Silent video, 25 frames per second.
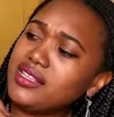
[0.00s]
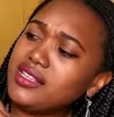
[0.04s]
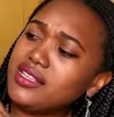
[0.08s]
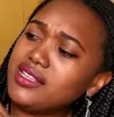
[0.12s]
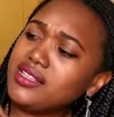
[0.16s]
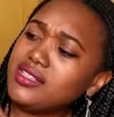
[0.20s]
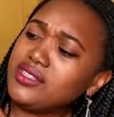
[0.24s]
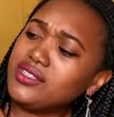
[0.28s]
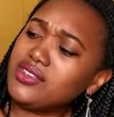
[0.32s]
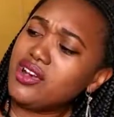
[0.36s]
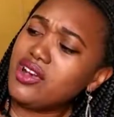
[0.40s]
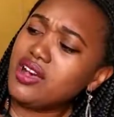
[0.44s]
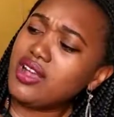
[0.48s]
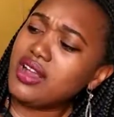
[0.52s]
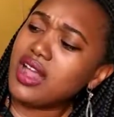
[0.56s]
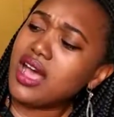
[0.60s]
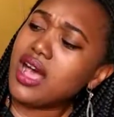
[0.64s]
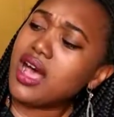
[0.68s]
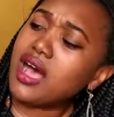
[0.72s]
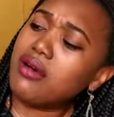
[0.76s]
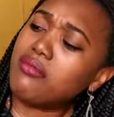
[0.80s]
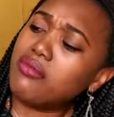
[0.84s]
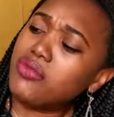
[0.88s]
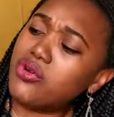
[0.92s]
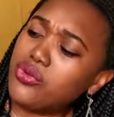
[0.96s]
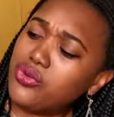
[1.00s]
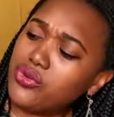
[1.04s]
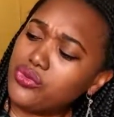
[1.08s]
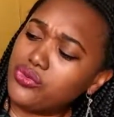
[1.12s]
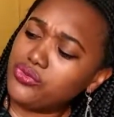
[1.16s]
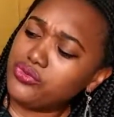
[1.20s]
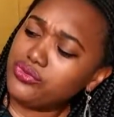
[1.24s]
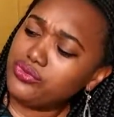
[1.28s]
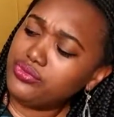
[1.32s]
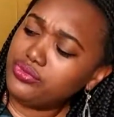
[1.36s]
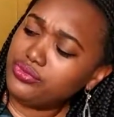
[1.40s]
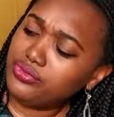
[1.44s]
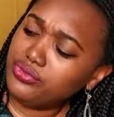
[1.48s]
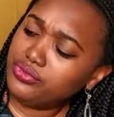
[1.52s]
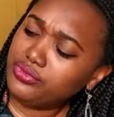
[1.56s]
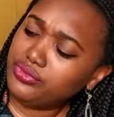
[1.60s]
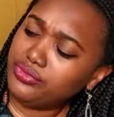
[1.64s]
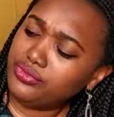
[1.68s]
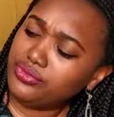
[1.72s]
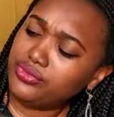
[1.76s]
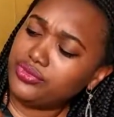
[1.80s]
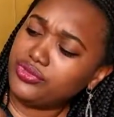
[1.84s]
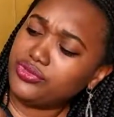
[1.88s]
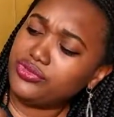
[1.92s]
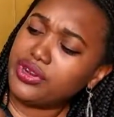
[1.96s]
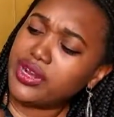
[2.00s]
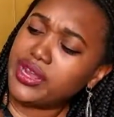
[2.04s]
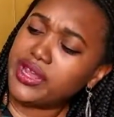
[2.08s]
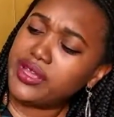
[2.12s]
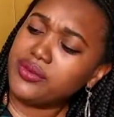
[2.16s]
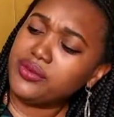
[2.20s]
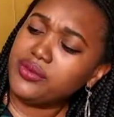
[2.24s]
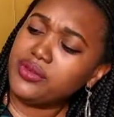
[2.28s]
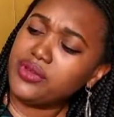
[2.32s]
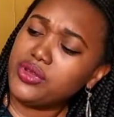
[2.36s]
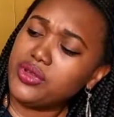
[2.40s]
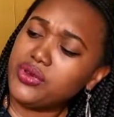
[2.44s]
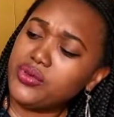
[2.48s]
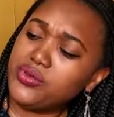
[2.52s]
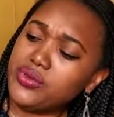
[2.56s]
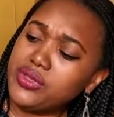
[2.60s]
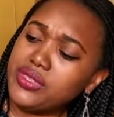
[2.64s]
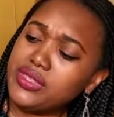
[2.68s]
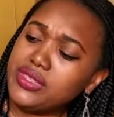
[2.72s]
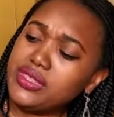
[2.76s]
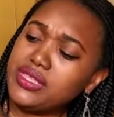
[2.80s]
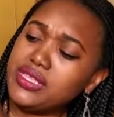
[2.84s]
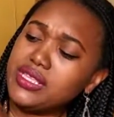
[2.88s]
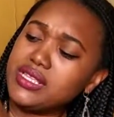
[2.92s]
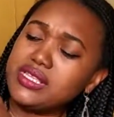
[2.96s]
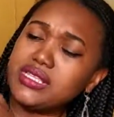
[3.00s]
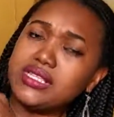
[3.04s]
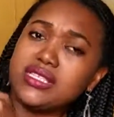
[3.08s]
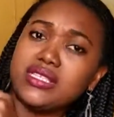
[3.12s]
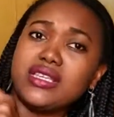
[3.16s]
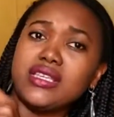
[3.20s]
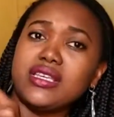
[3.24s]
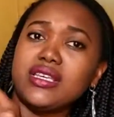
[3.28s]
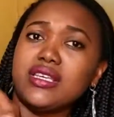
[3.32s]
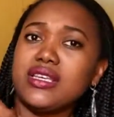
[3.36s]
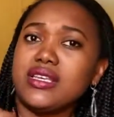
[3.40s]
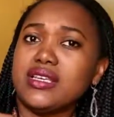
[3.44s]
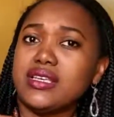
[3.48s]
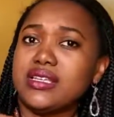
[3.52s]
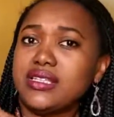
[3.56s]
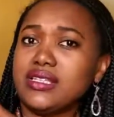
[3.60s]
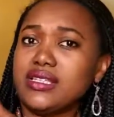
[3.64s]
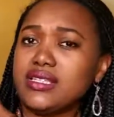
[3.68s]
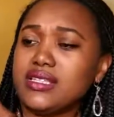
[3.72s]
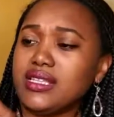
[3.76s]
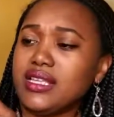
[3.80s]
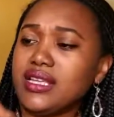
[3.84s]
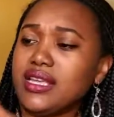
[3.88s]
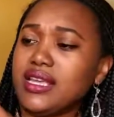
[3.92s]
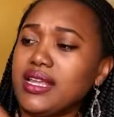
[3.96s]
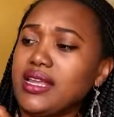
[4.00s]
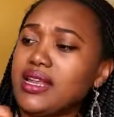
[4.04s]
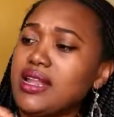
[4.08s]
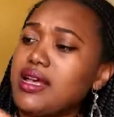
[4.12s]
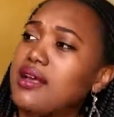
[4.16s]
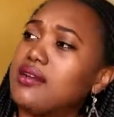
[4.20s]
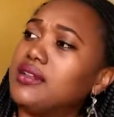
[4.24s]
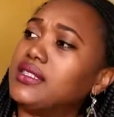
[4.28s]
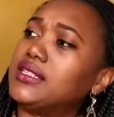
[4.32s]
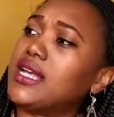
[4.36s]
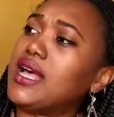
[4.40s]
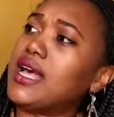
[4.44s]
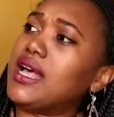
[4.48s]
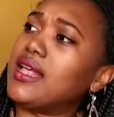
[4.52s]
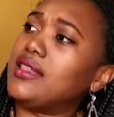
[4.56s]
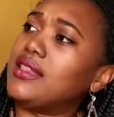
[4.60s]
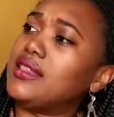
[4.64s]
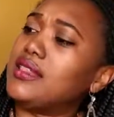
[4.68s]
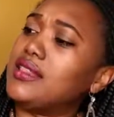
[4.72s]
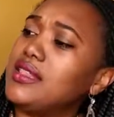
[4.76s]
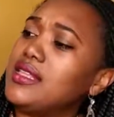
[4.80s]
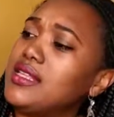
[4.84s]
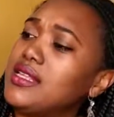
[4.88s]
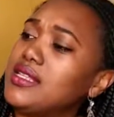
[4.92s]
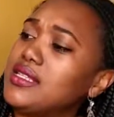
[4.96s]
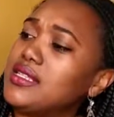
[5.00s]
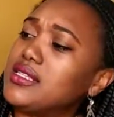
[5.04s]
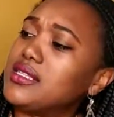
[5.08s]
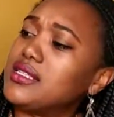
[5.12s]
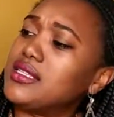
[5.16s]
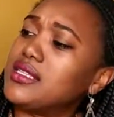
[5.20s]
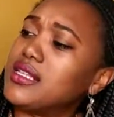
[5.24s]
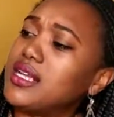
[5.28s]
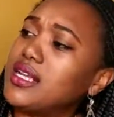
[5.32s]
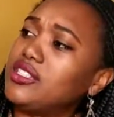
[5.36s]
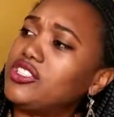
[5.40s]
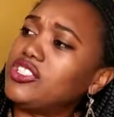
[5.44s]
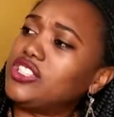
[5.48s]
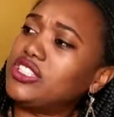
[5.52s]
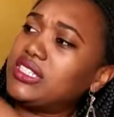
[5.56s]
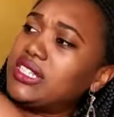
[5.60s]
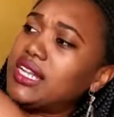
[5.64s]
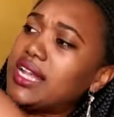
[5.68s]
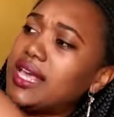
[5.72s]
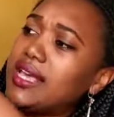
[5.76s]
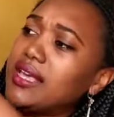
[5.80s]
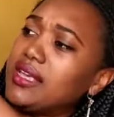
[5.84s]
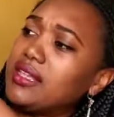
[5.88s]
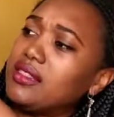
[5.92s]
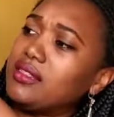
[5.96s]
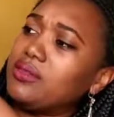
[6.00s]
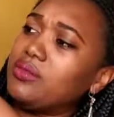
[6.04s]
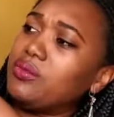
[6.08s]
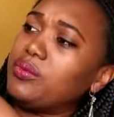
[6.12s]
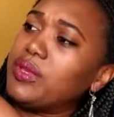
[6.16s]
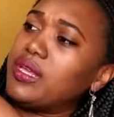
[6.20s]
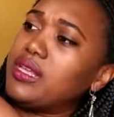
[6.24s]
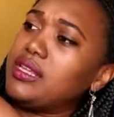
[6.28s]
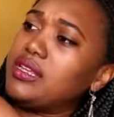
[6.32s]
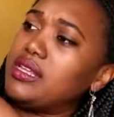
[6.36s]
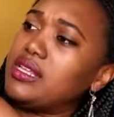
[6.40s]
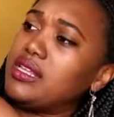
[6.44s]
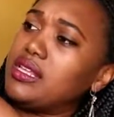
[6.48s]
It's got an armhole, right, with this sticking out, and this. I just like the way